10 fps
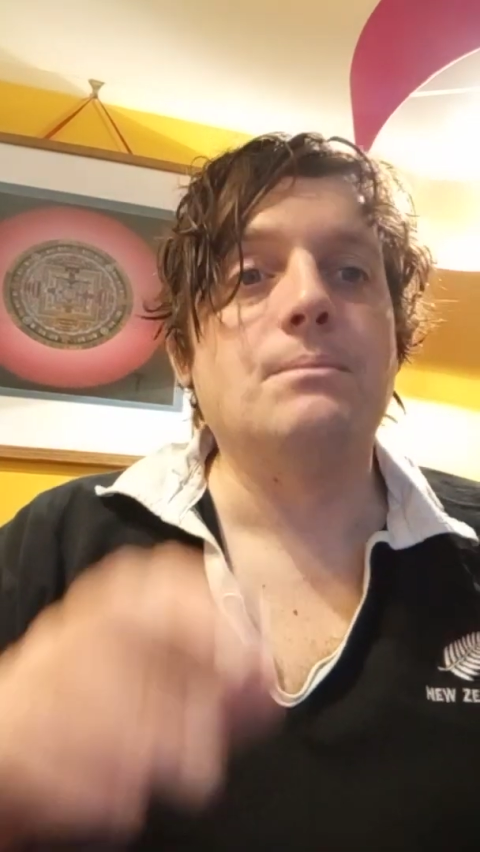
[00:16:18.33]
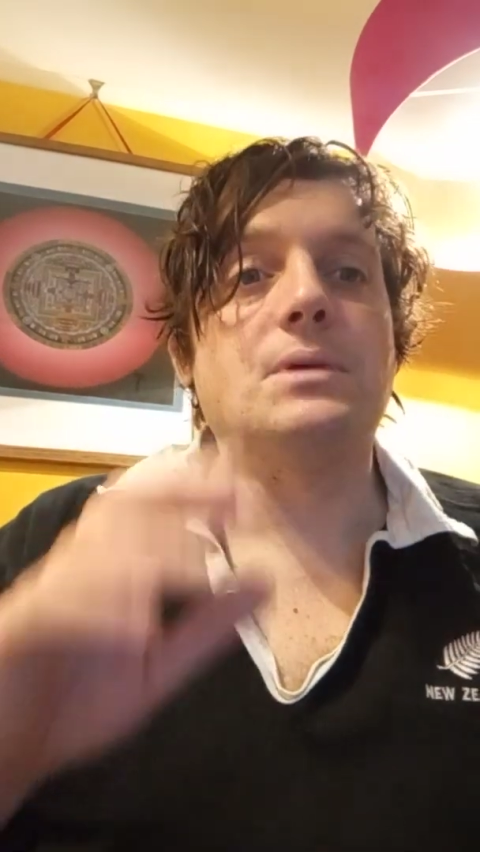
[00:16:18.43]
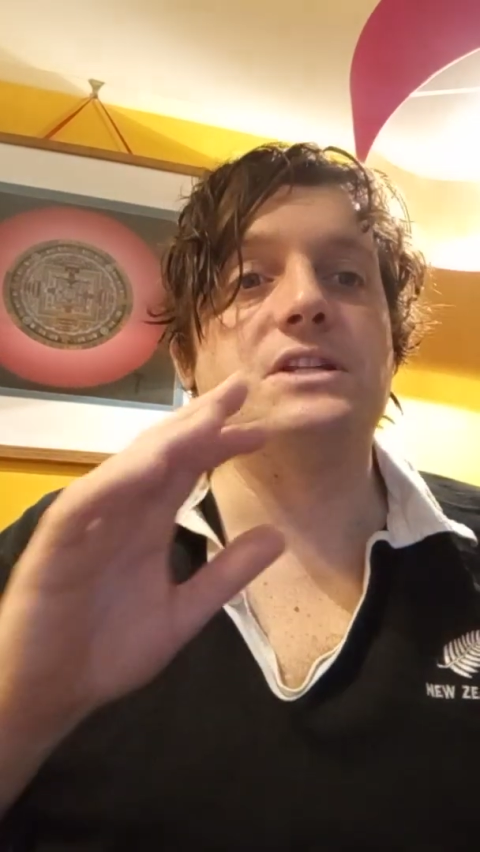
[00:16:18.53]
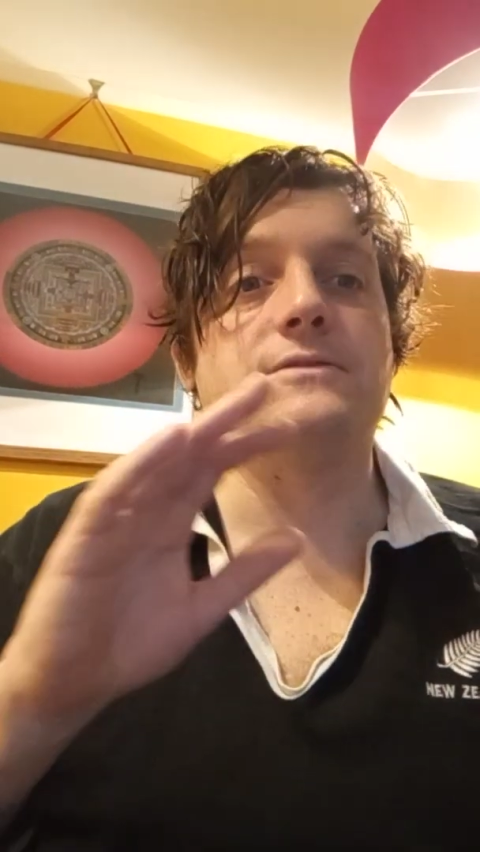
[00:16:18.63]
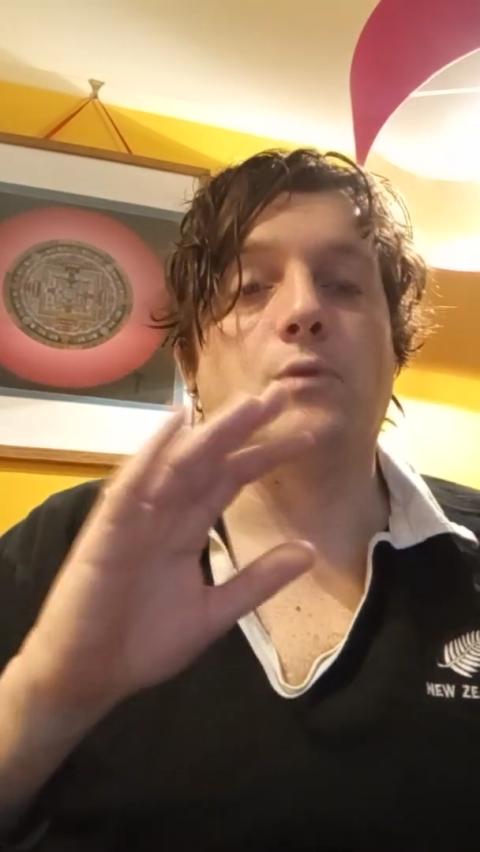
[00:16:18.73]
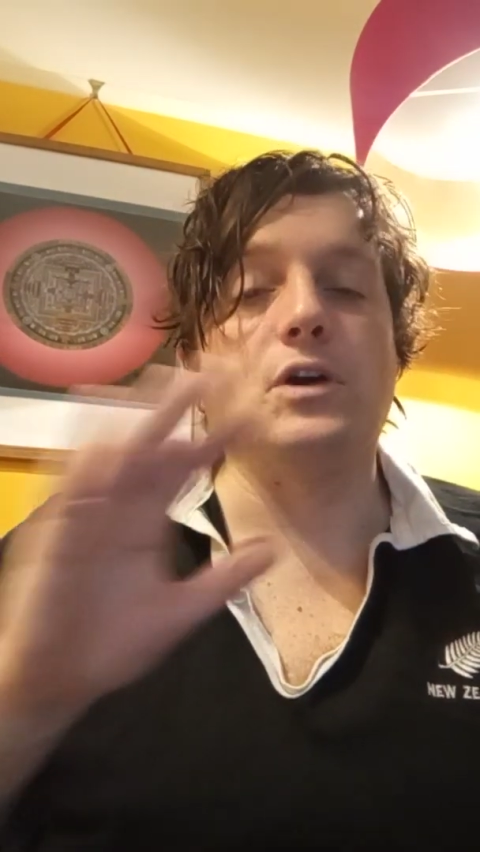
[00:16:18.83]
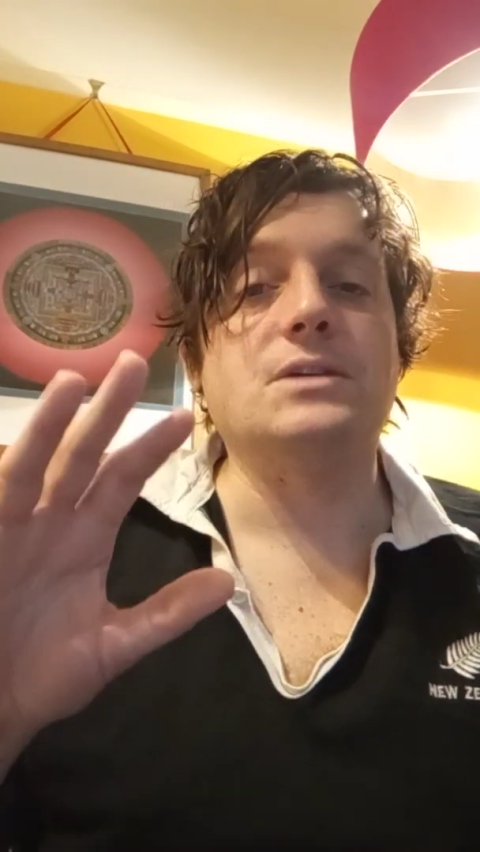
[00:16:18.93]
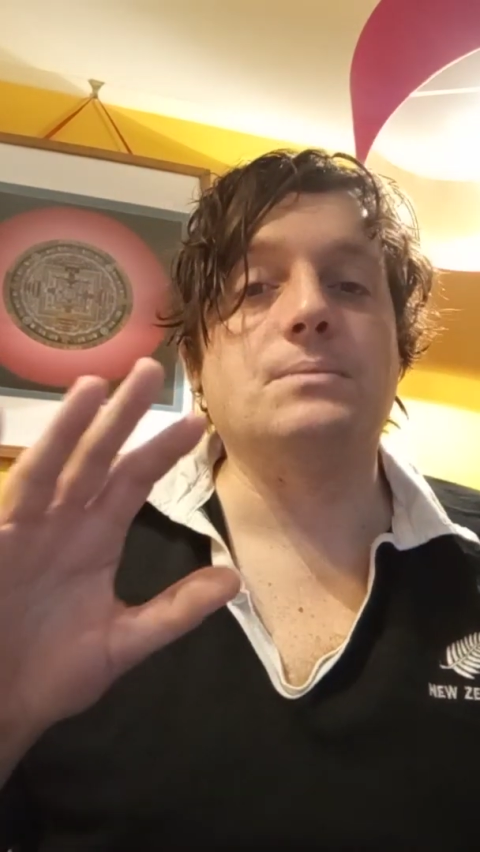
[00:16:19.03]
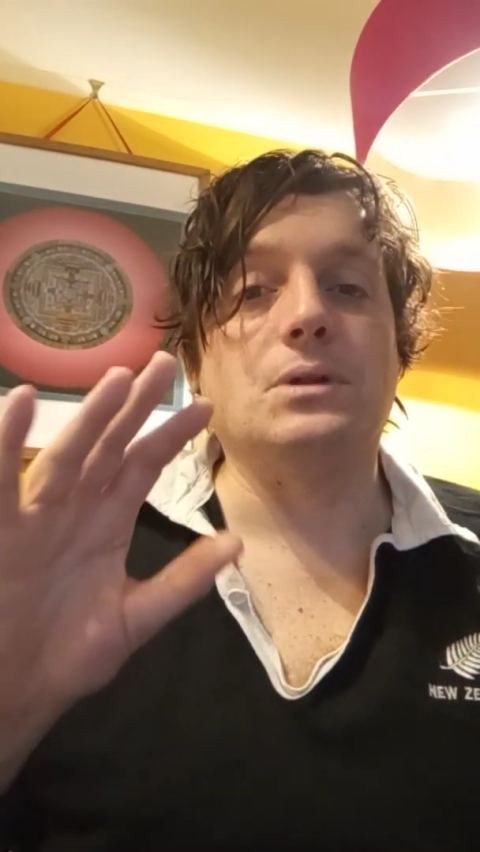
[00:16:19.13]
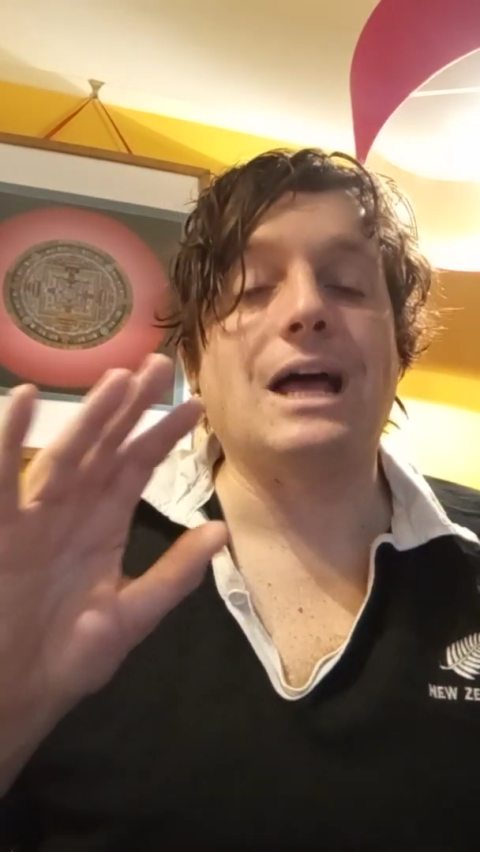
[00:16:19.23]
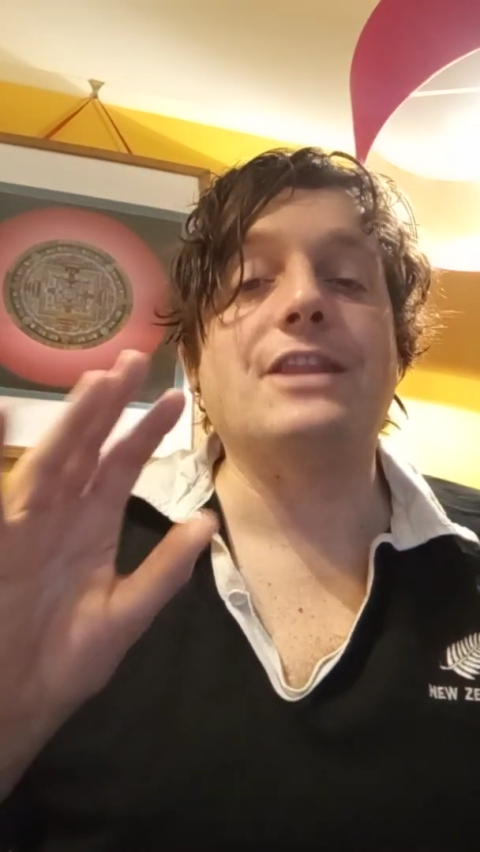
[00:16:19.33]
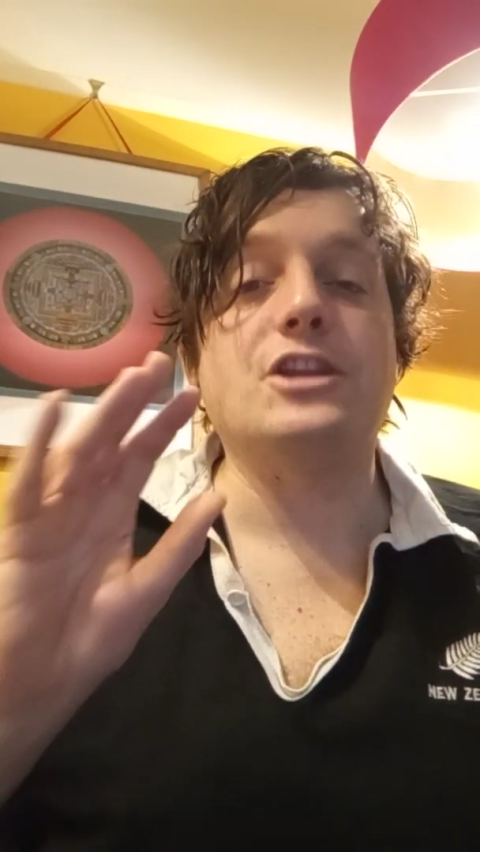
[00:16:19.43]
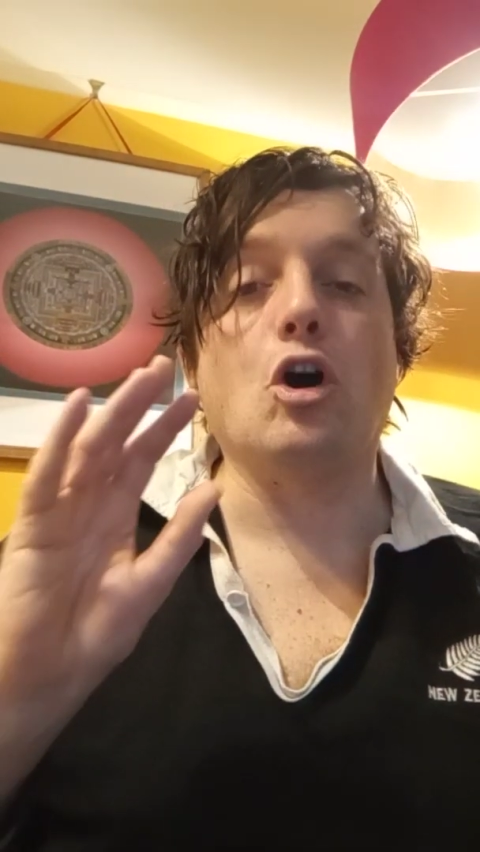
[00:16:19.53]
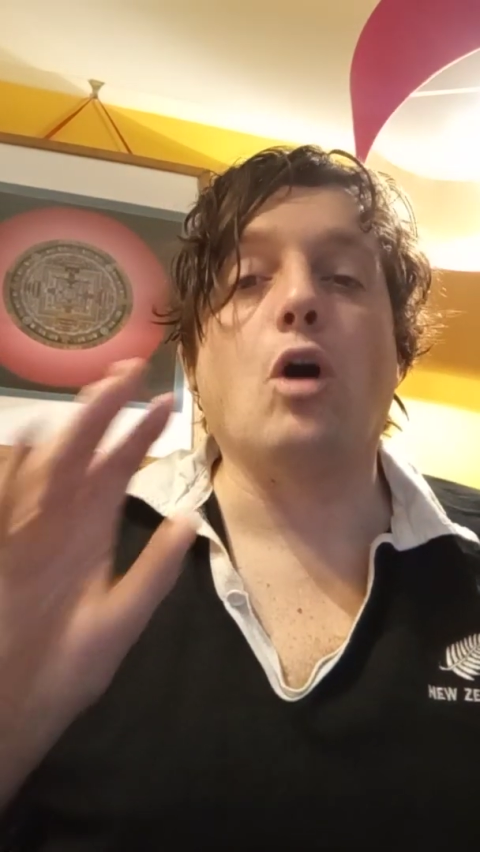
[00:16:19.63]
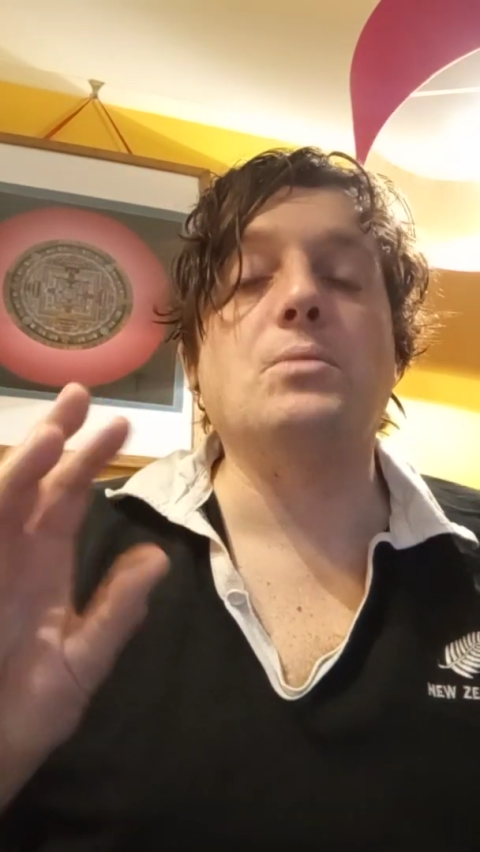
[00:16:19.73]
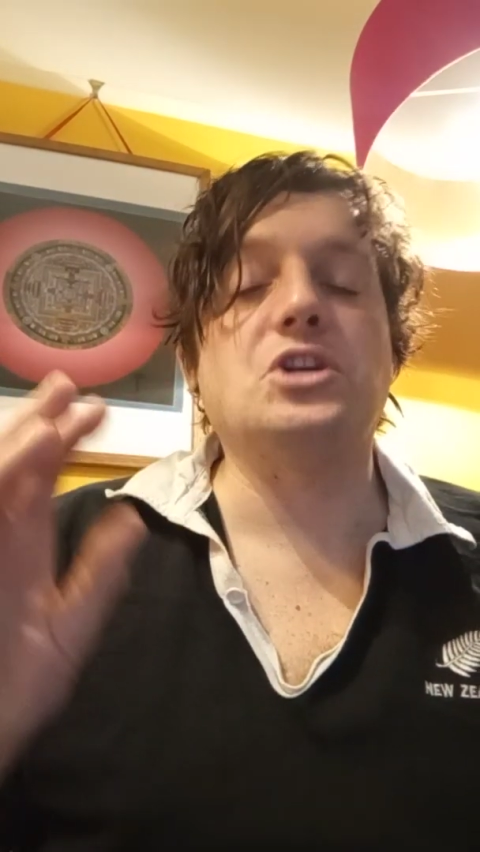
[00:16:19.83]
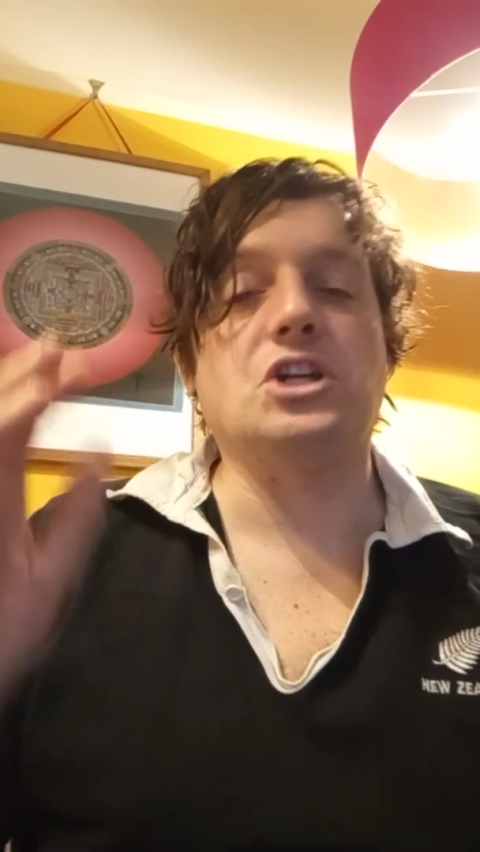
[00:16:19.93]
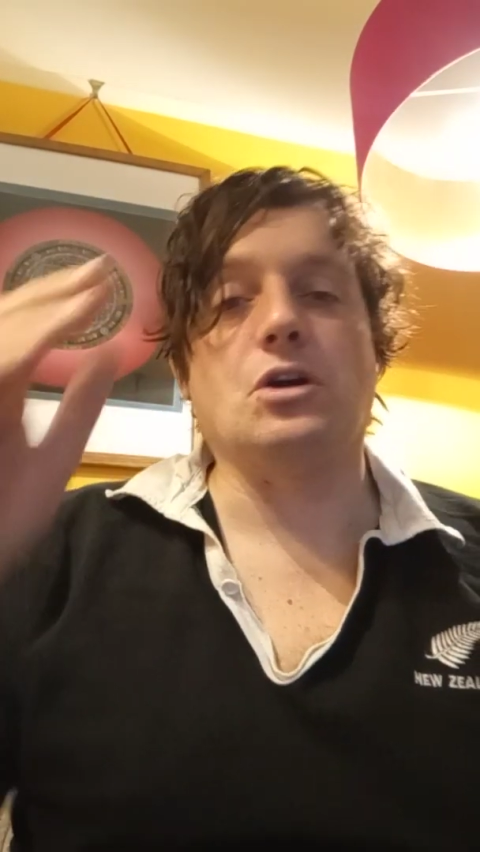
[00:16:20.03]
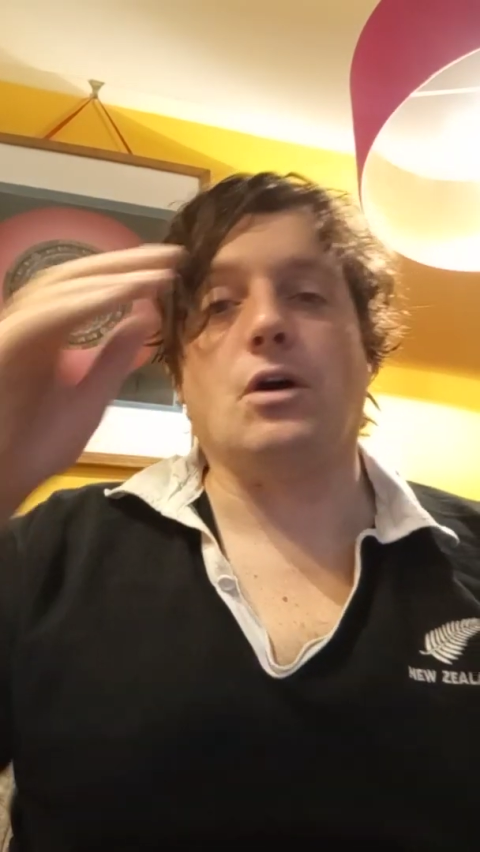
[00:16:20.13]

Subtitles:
but it's voidable at the option